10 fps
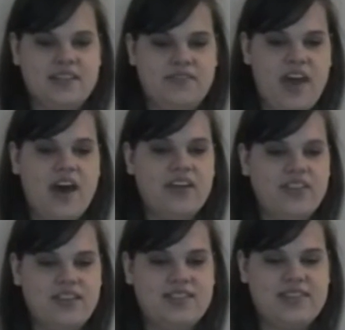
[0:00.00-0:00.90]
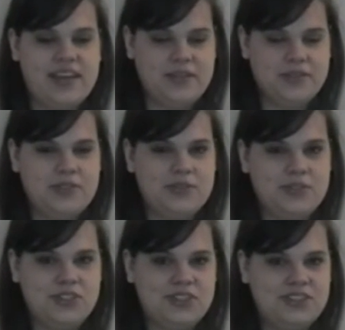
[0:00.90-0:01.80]
of healthy
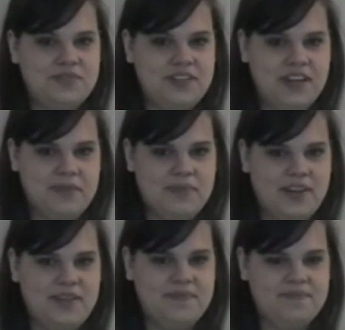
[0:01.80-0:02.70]
psychosocial development?